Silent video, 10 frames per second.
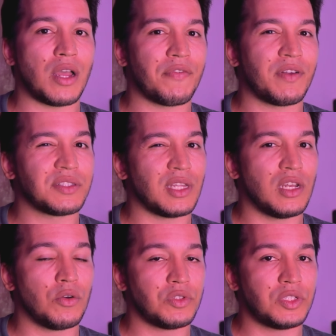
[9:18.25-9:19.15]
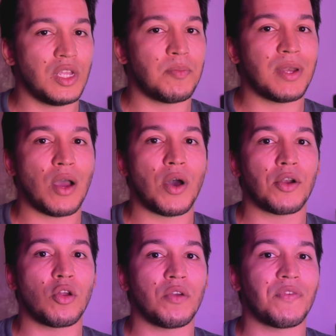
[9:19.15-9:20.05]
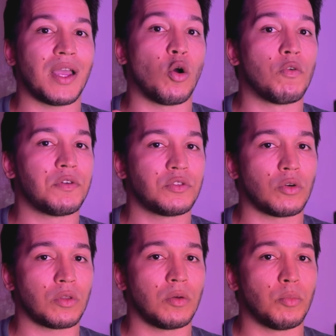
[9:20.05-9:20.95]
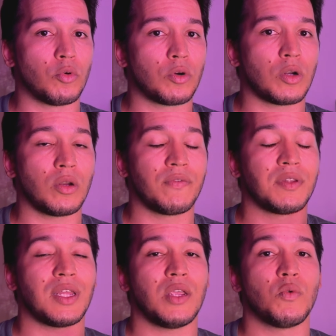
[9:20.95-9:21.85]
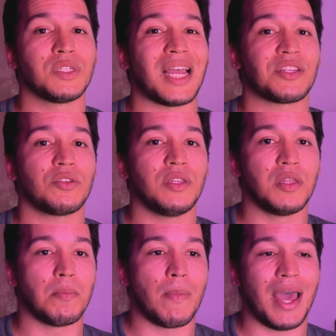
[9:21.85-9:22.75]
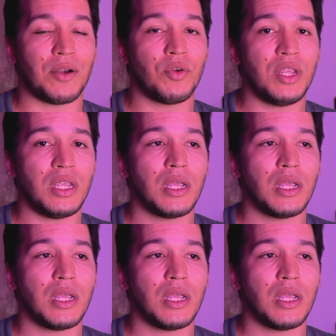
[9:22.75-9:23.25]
I felt the nose dip. Now, I don't know if I overtorqued the board or if it was actually the battery,